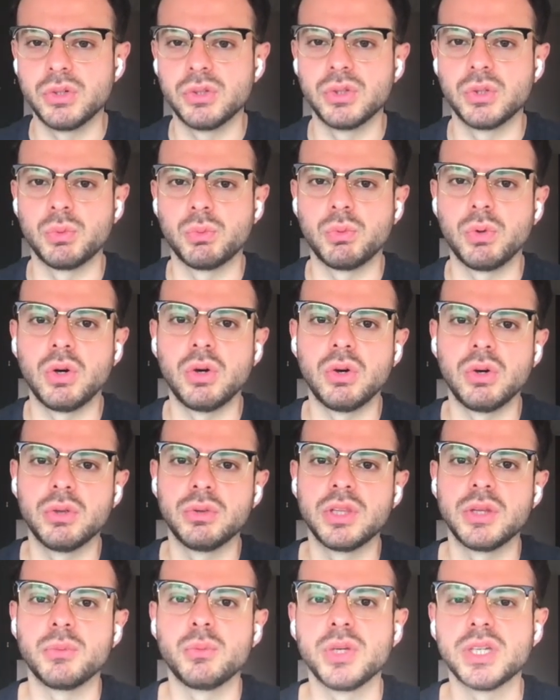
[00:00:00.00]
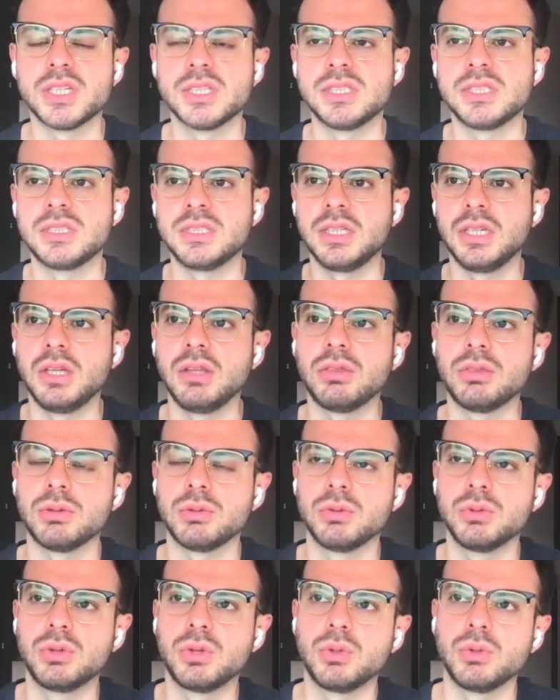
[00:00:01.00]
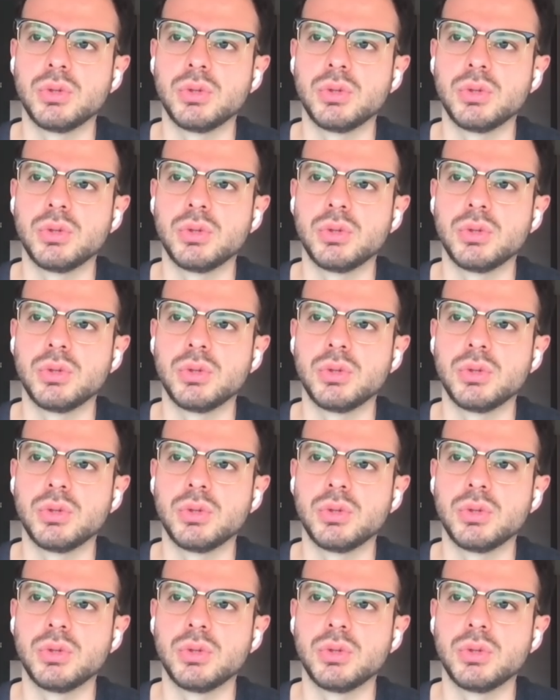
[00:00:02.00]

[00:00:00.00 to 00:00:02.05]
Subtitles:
They put it on the wall, and then we can see